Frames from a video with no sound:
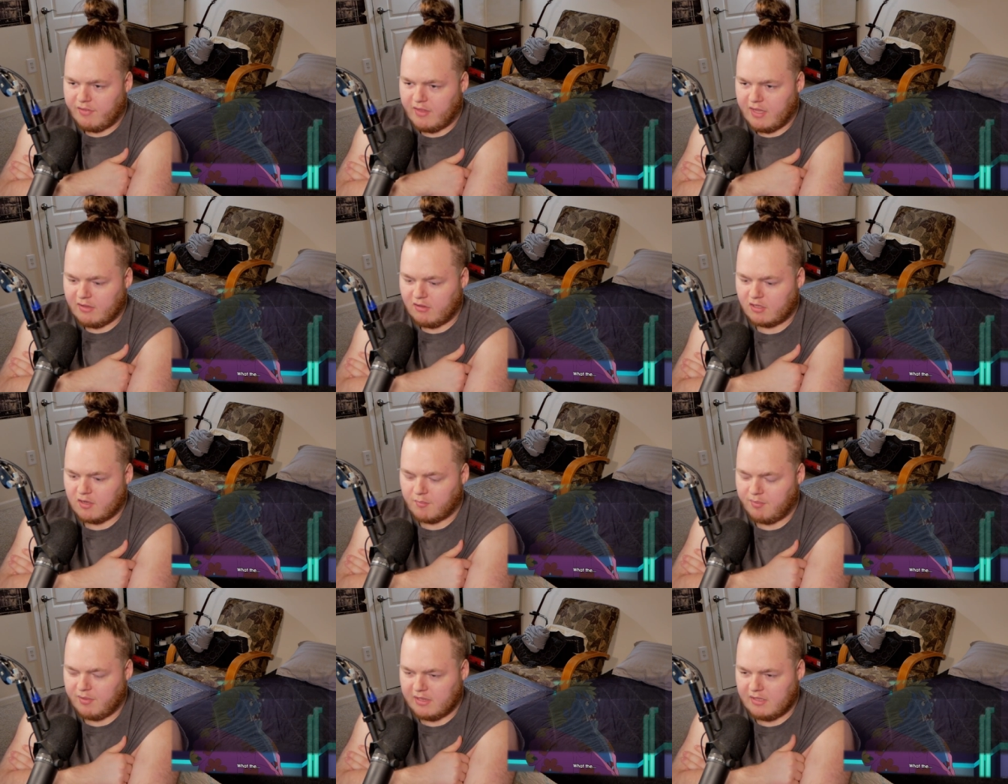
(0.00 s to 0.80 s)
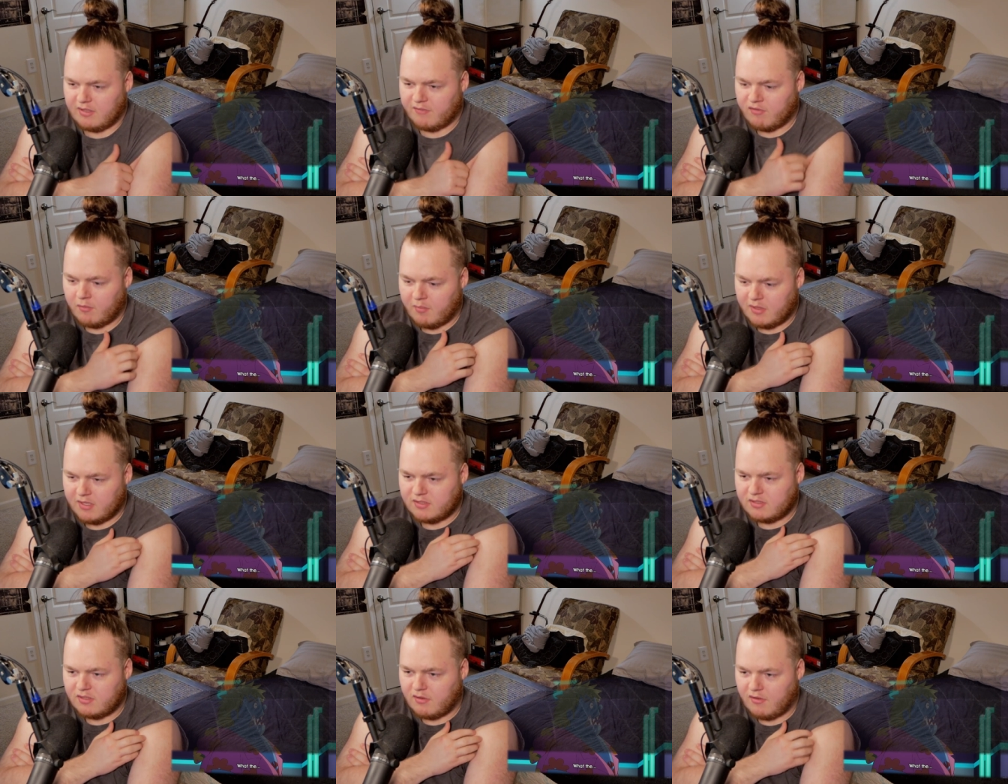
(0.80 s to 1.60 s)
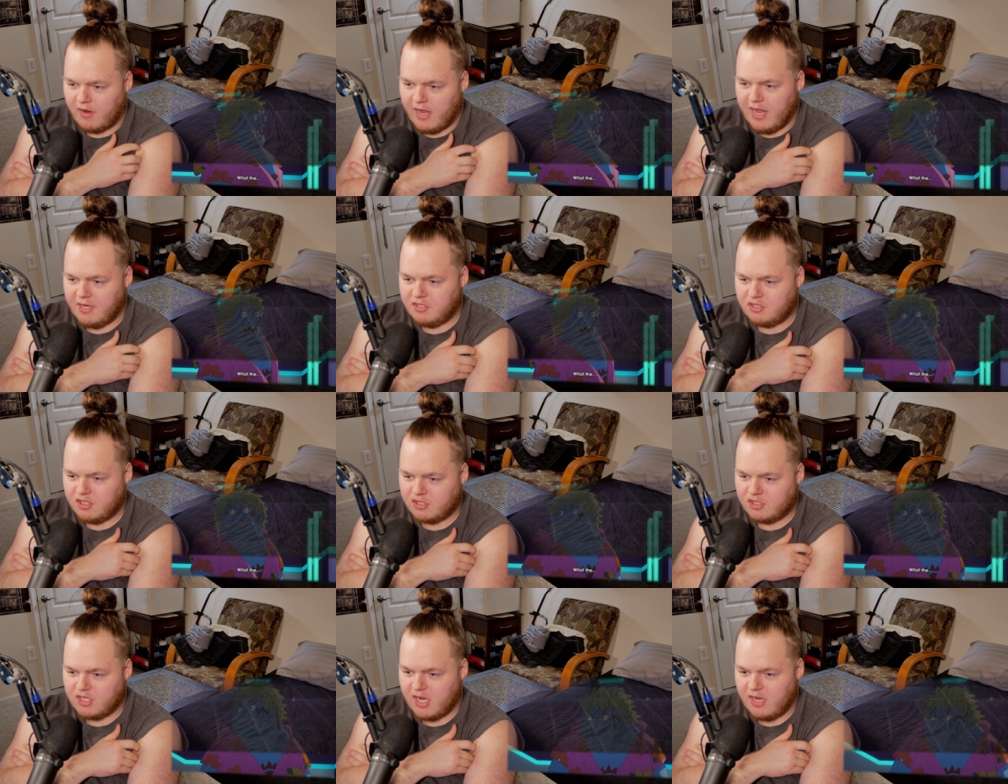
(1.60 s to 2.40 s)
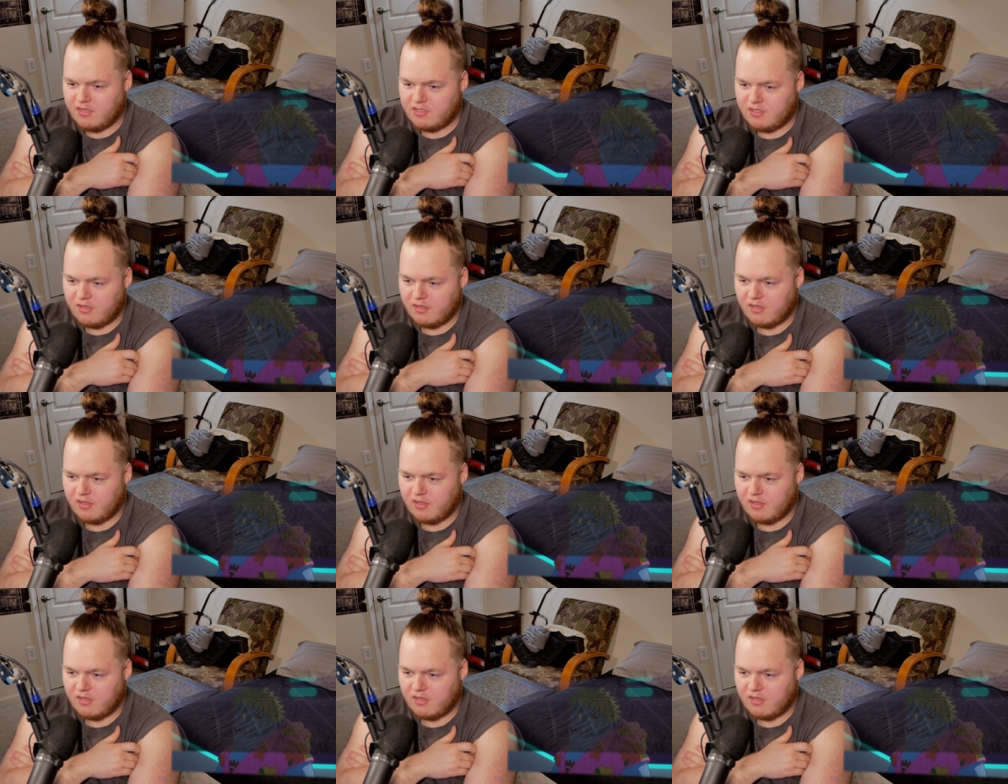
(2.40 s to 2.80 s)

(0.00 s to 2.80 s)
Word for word: they look completely different because the age just changed?